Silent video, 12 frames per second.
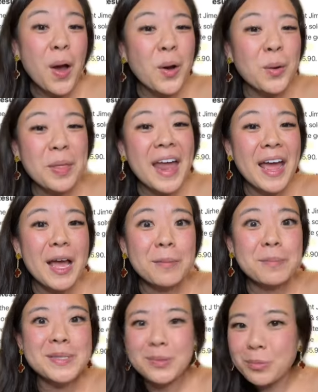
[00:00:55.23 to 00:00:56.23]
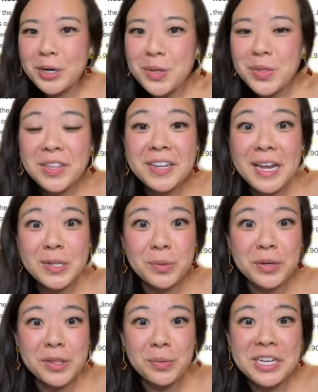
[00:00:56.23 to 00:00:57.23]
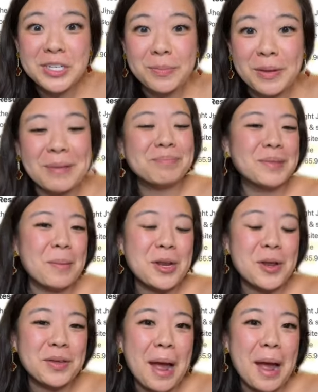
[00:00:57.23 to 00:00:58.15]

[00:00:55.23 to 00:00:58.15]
Hope that helps. What do you think the next word of the week should be? Let me know in the